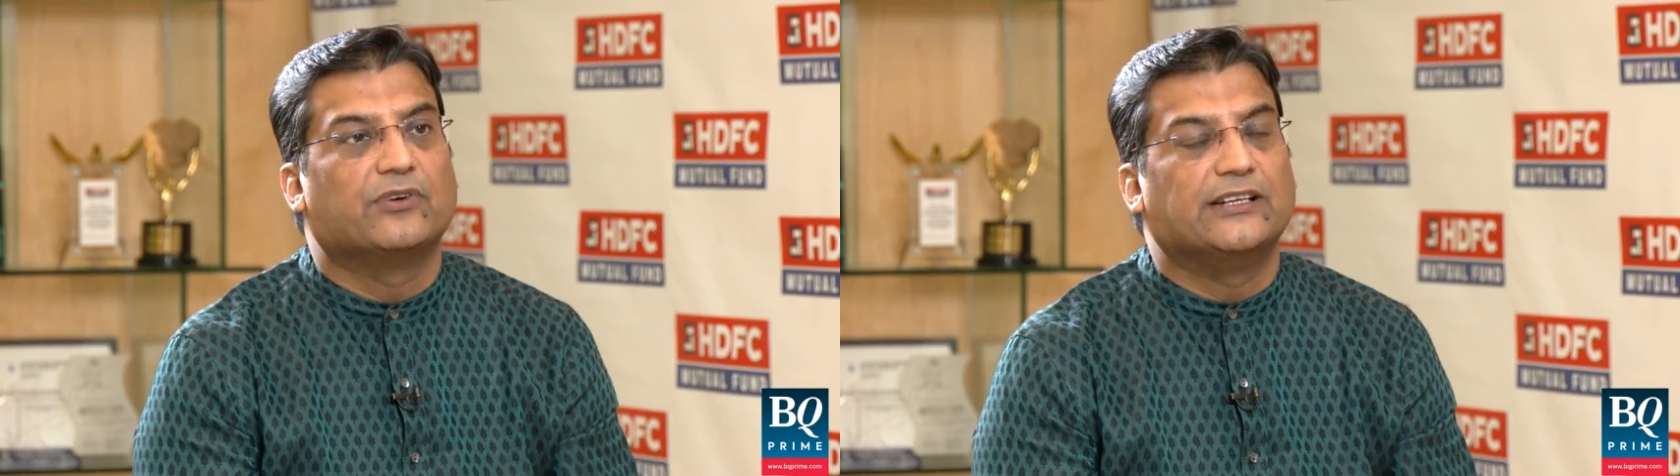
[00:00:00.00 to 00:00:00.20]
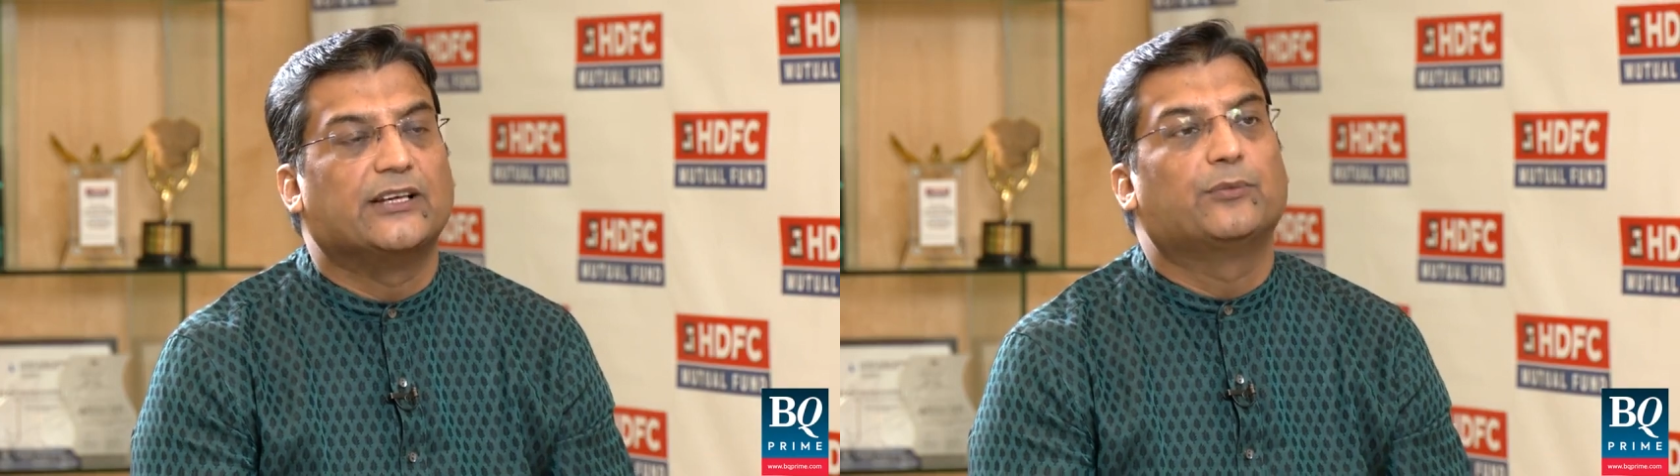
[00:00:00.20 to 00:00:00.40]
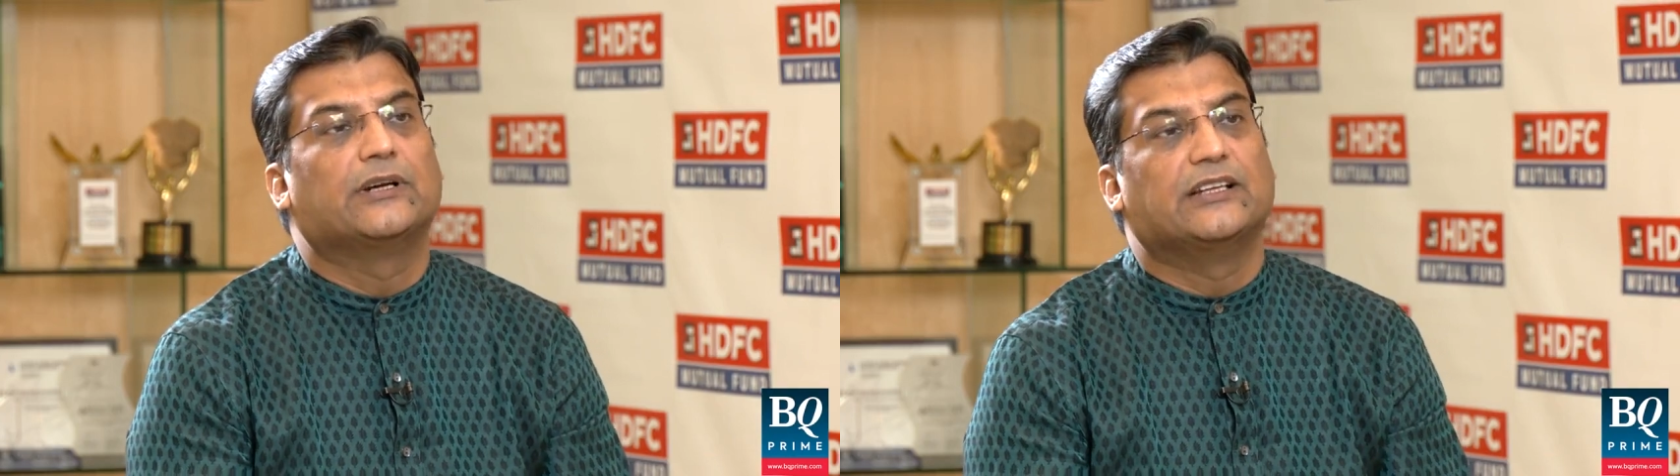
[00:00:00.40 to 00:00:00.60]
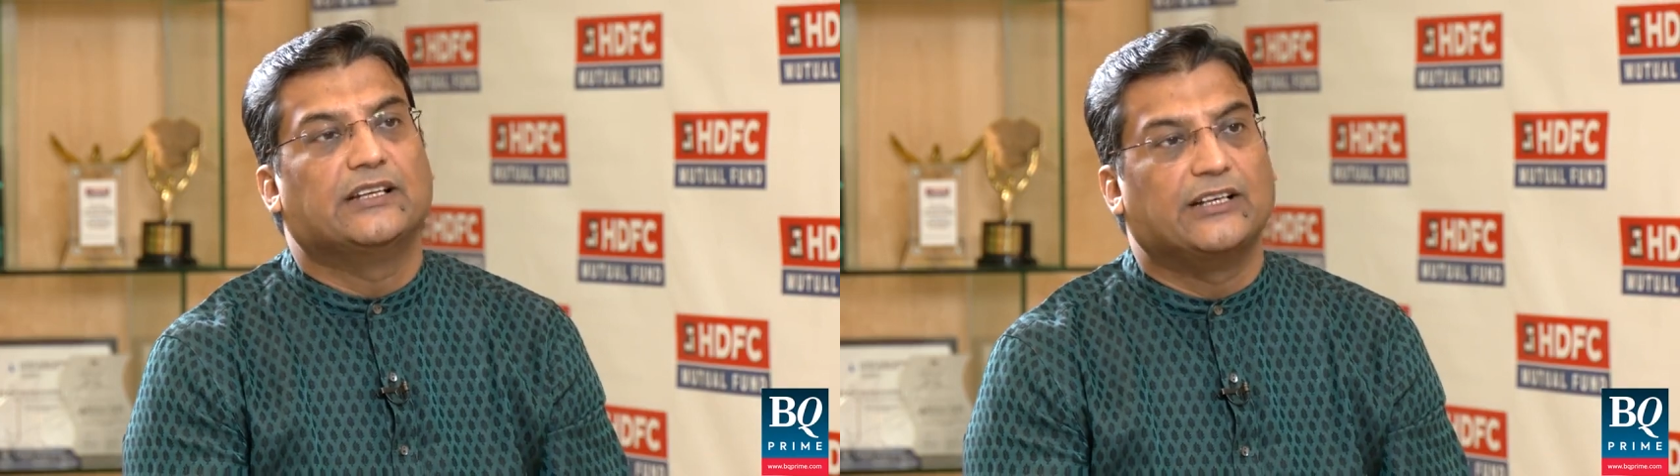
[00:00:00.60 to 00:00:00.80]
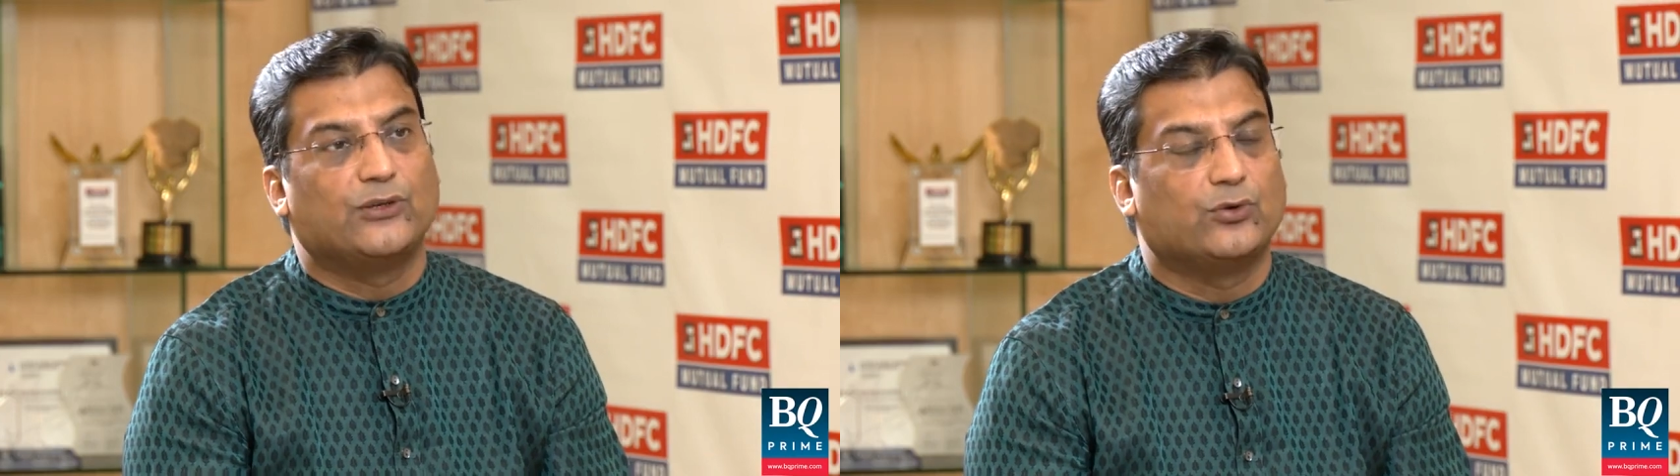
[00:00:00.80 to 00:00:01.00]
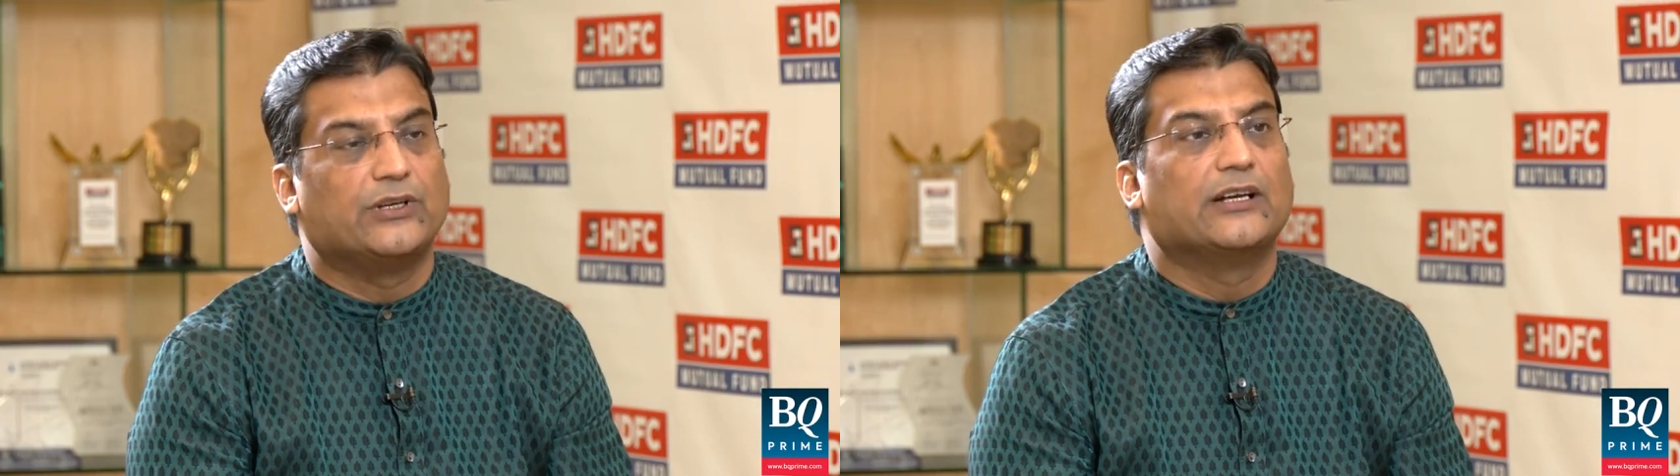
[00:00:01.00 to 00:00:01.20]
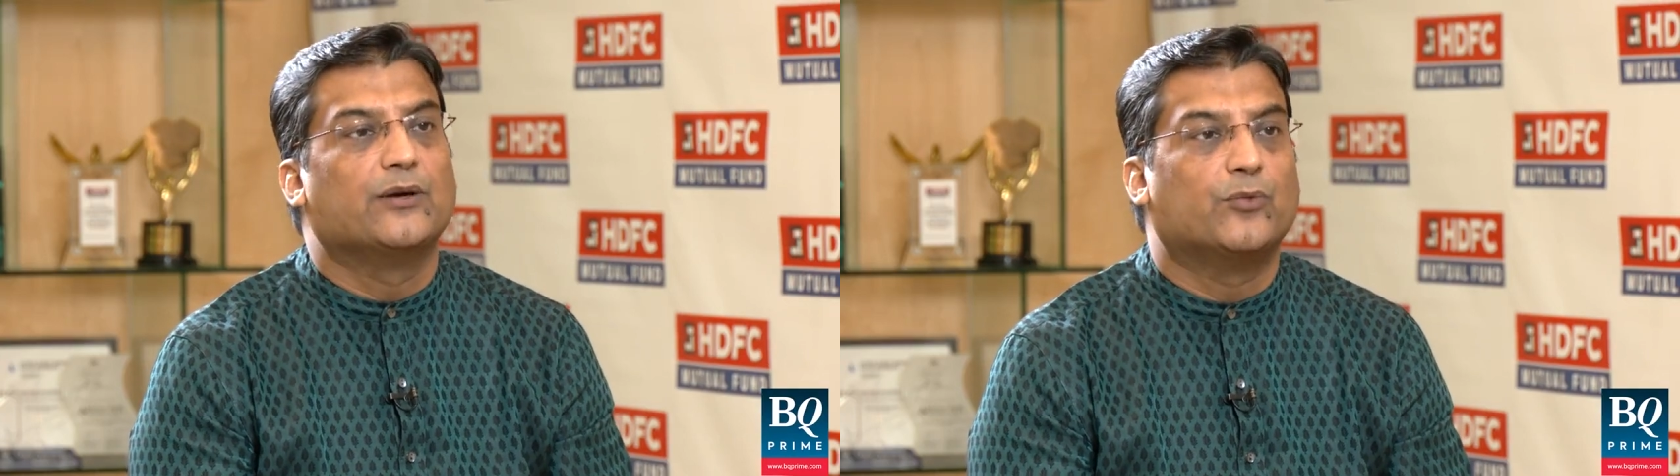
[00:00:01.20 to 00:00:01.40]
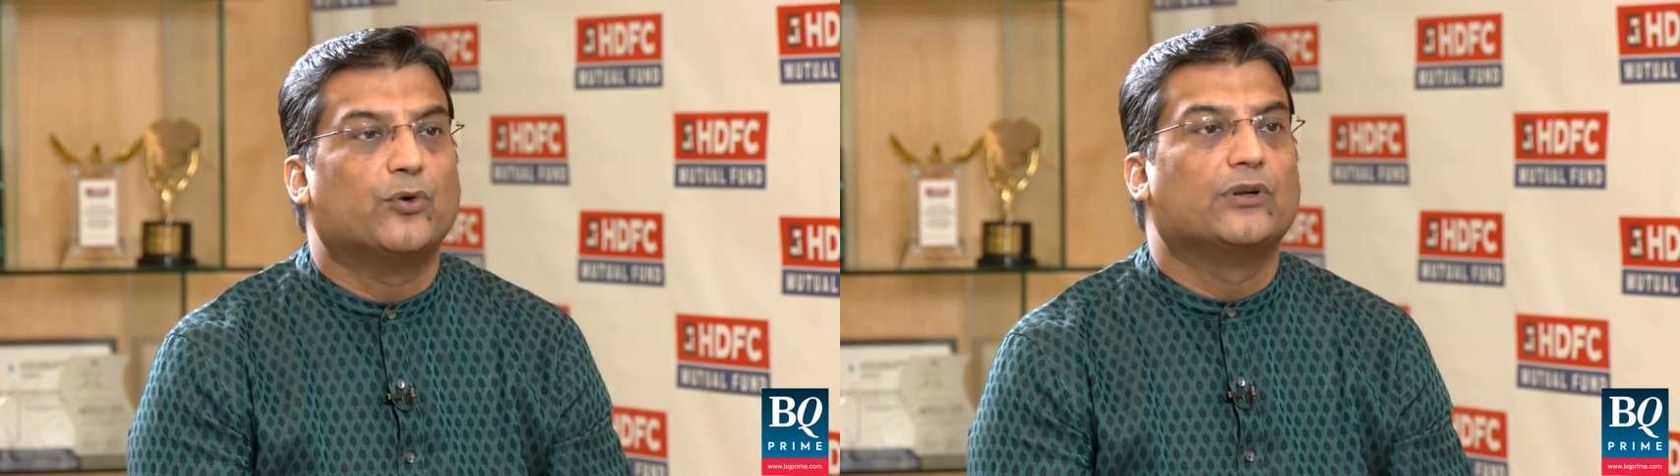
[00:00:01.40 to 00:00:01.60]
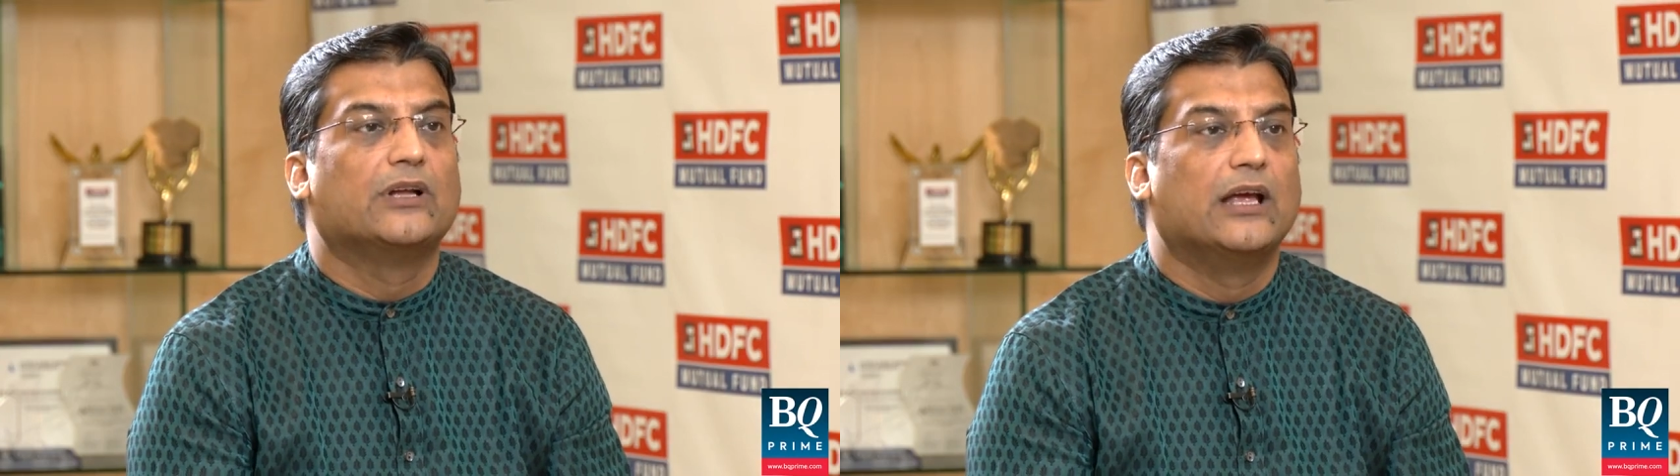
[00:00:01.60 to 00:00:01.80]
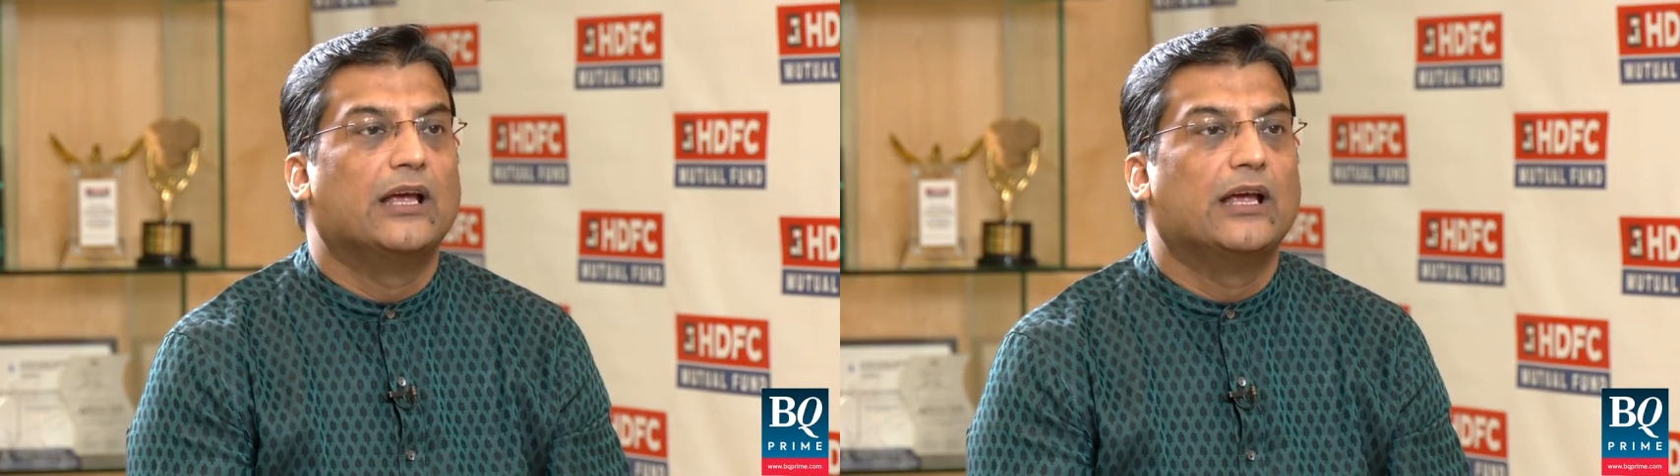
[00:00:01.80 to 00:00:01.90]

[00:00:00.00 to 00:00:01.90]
one year, but they need to take a more